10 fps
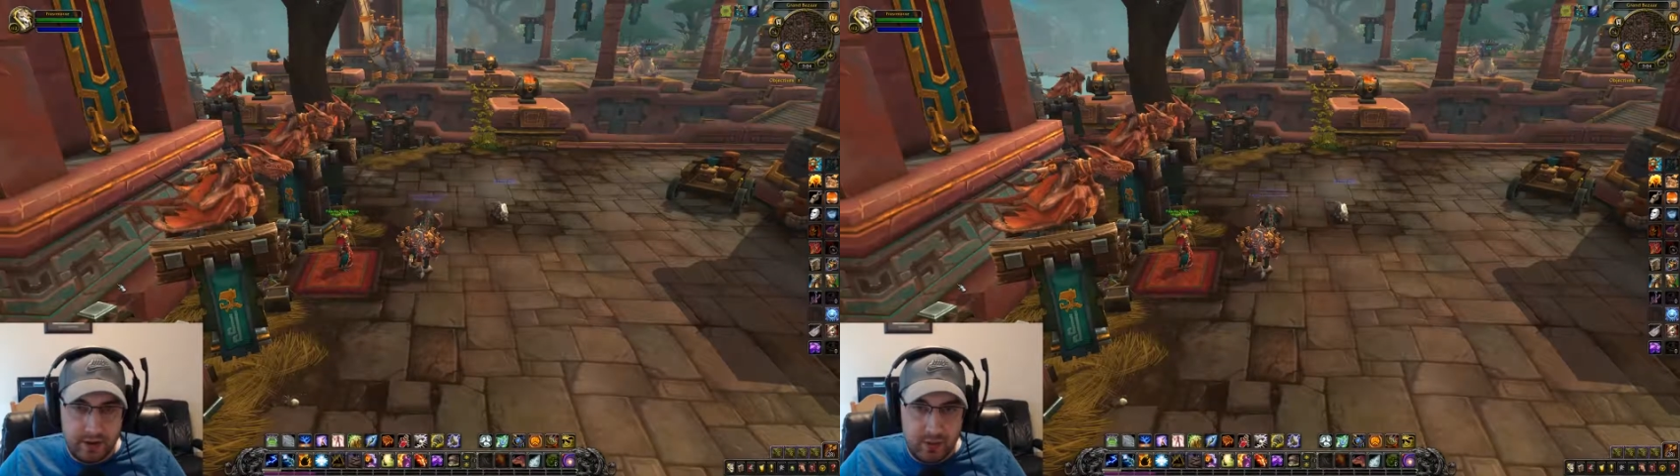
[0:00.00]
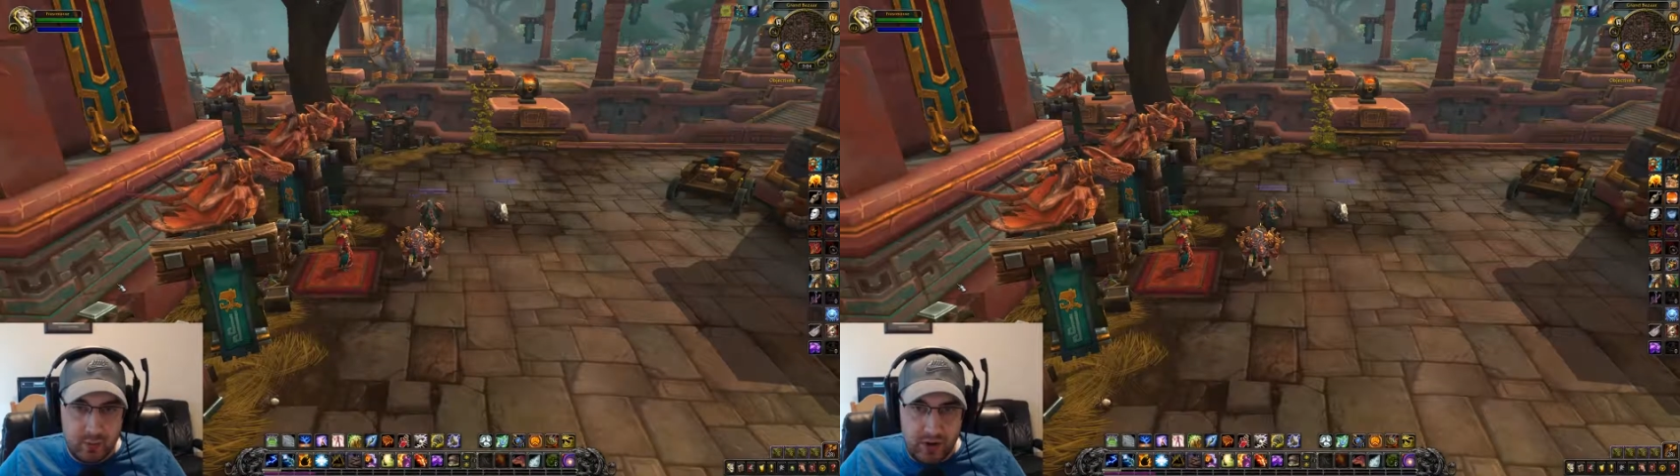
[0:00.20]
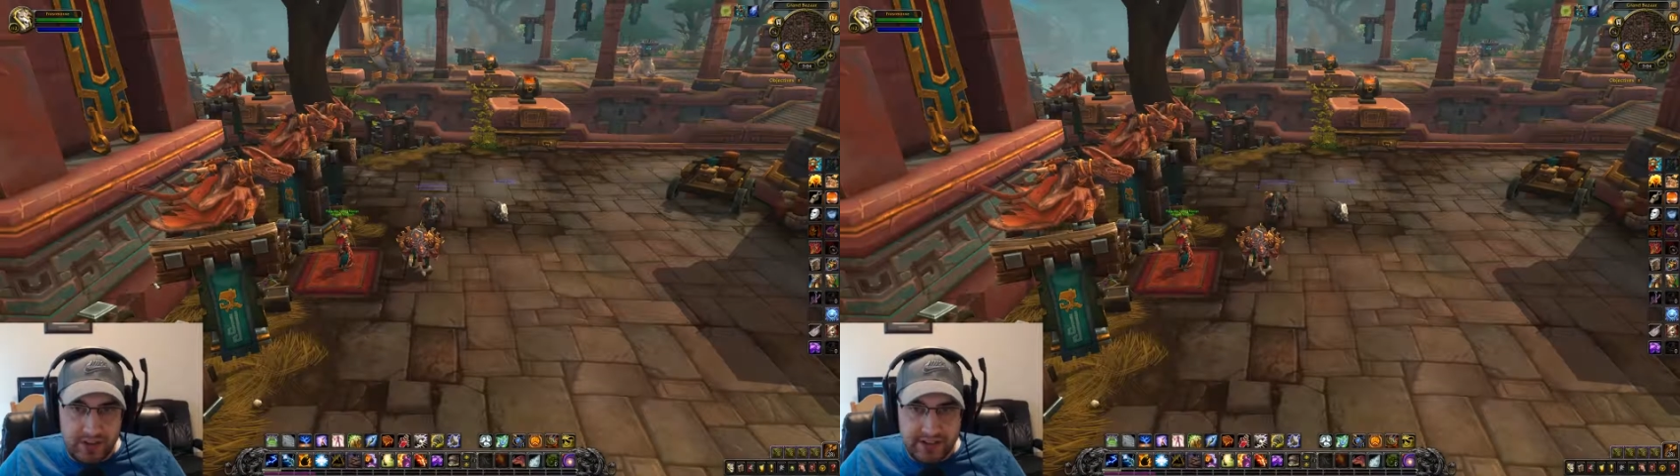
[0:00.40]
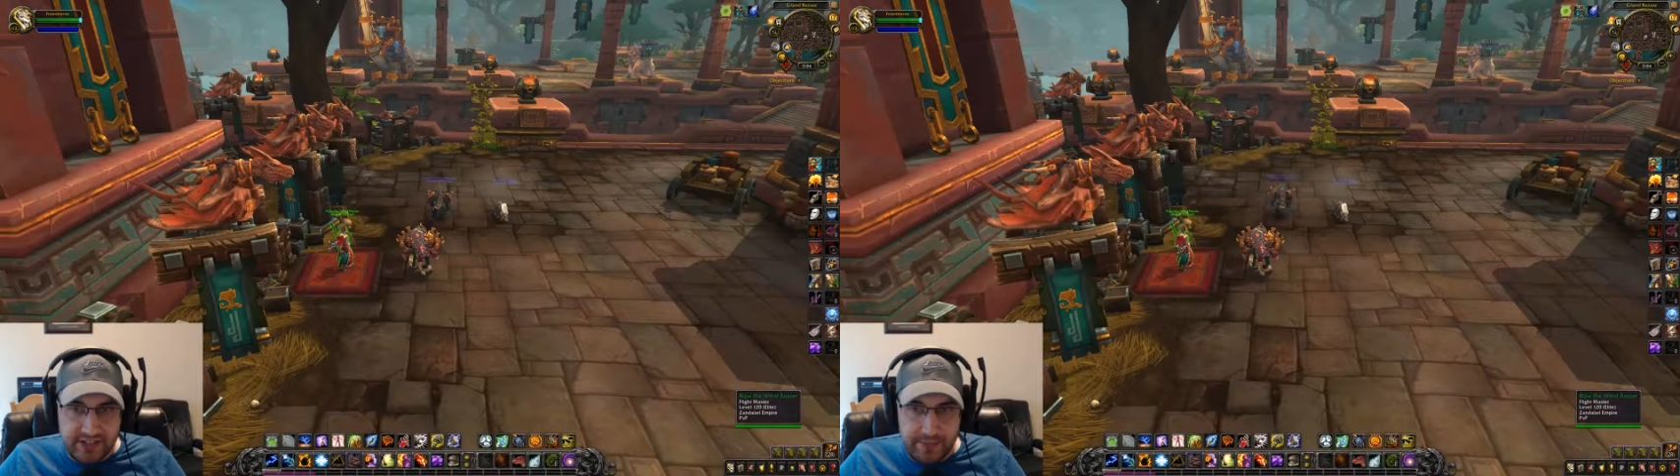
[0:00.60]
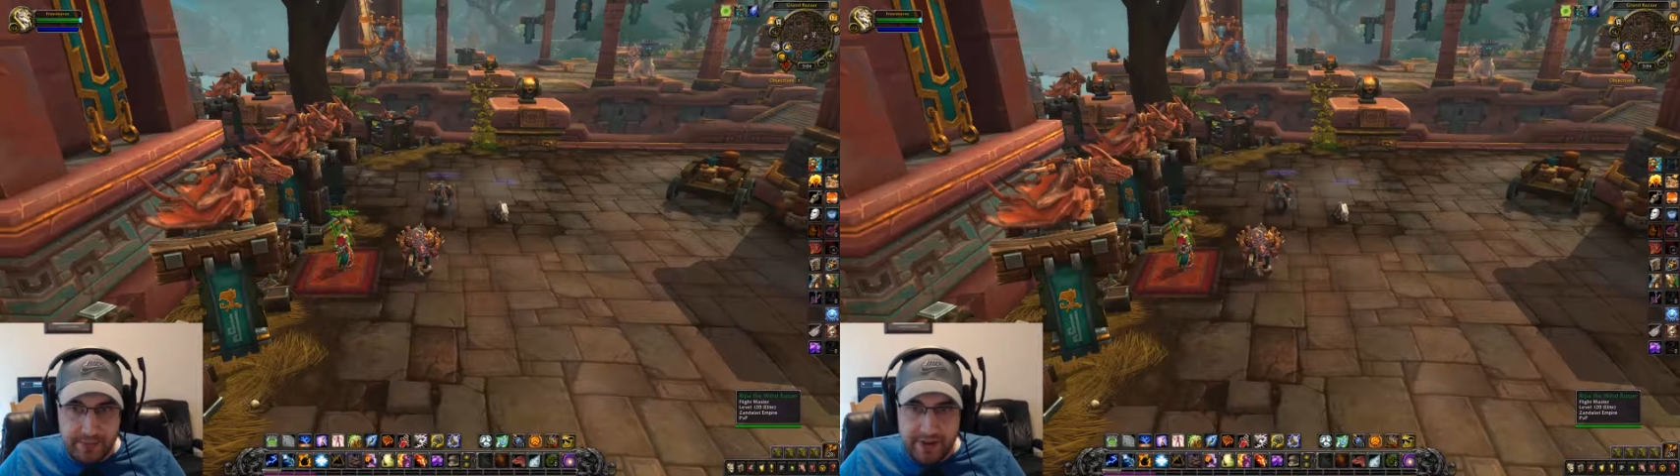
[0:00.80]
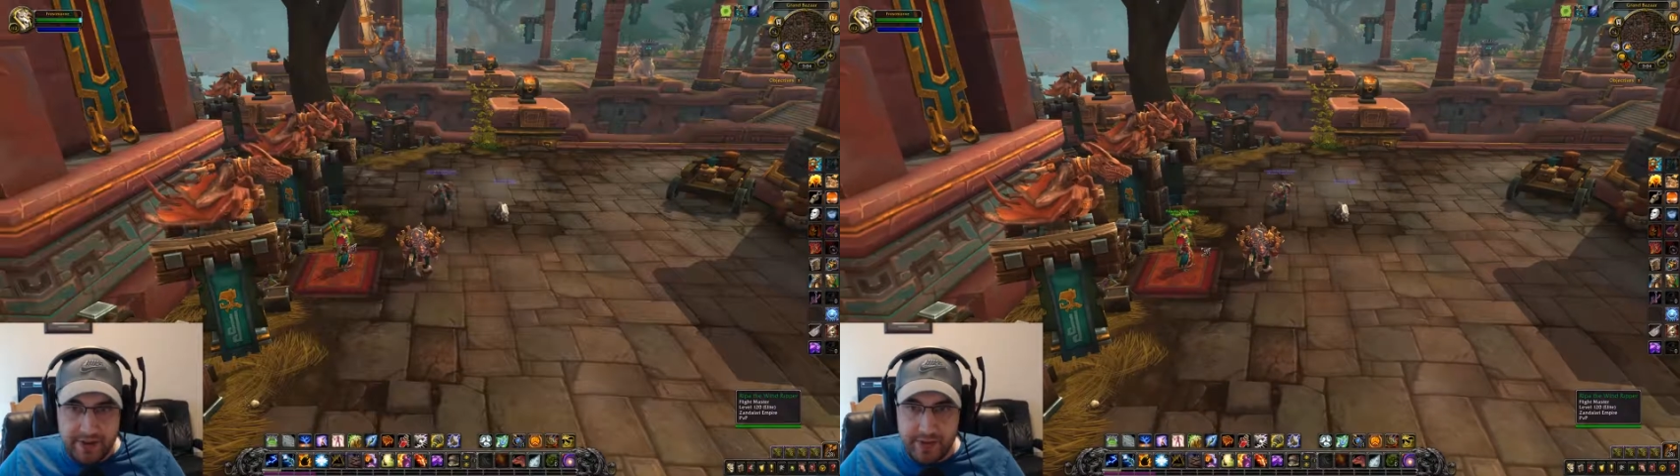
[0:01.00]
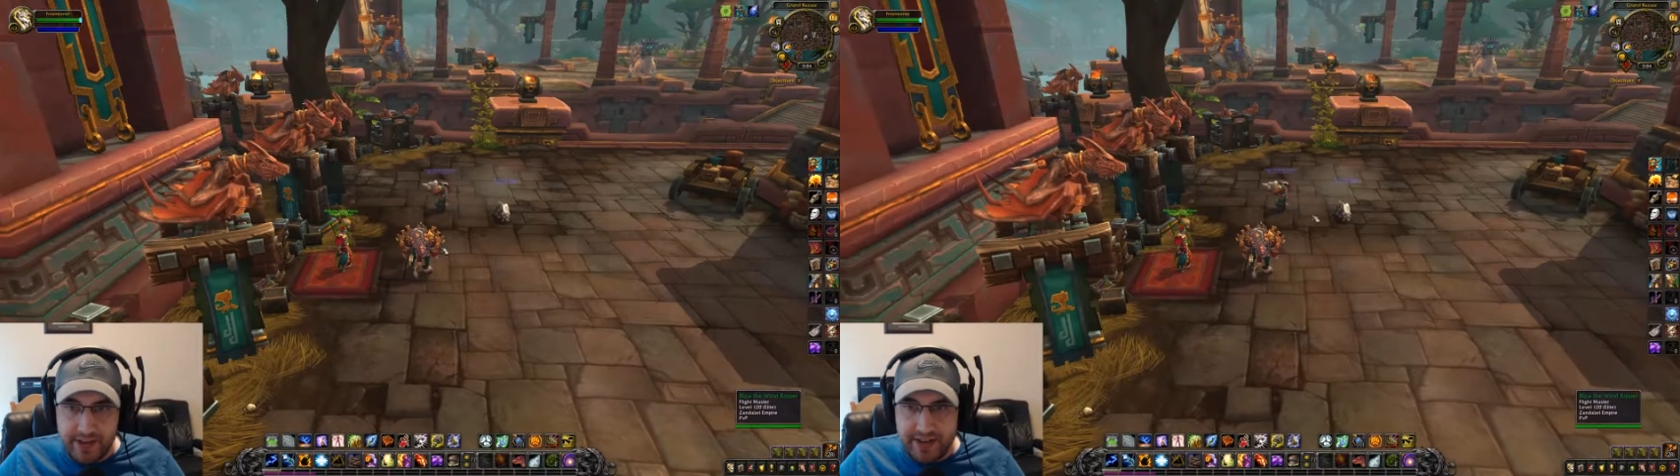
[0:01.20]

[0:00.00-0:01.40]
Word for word: What is up everybody?